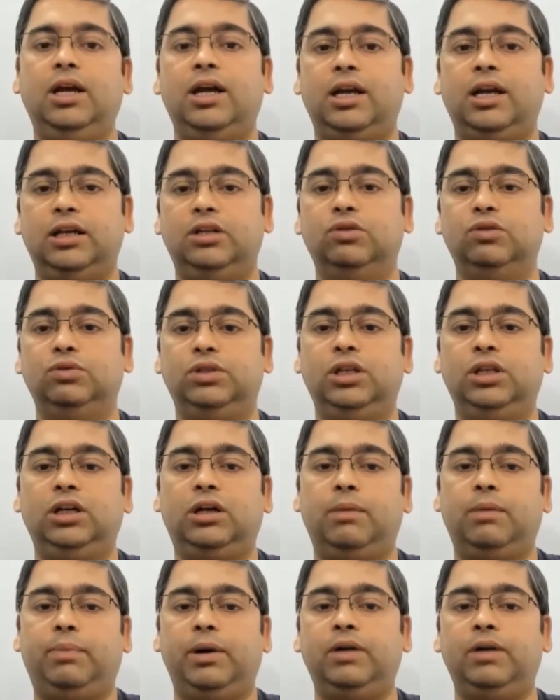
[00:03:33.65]
is usually
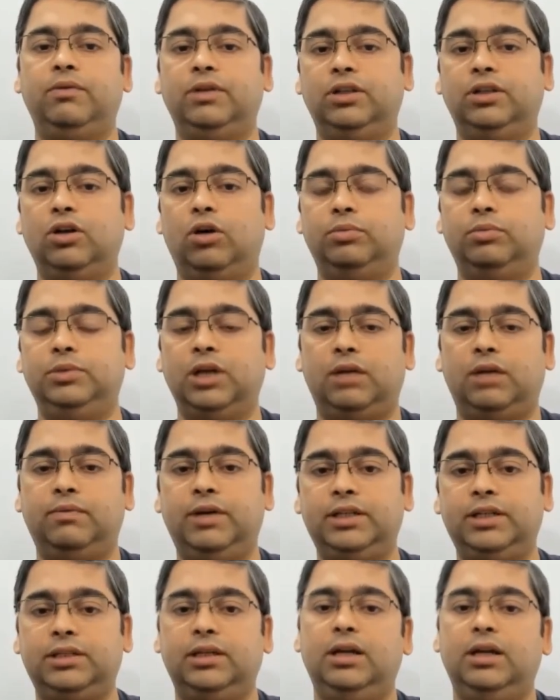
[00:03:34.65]
coupled with the
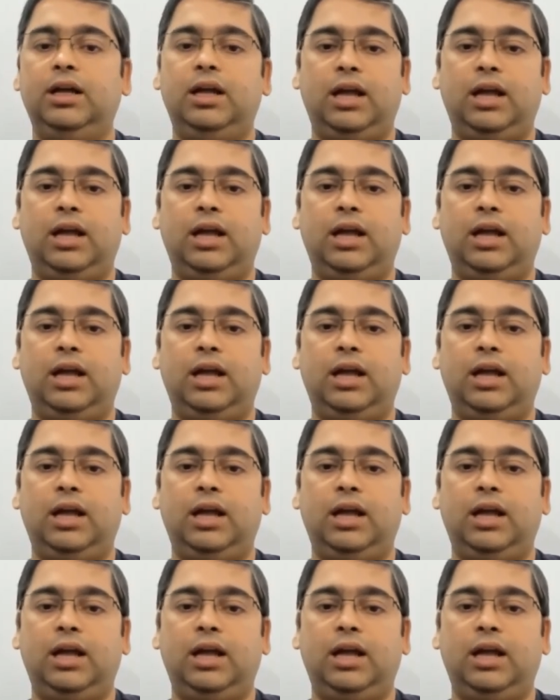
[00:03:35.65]
observers,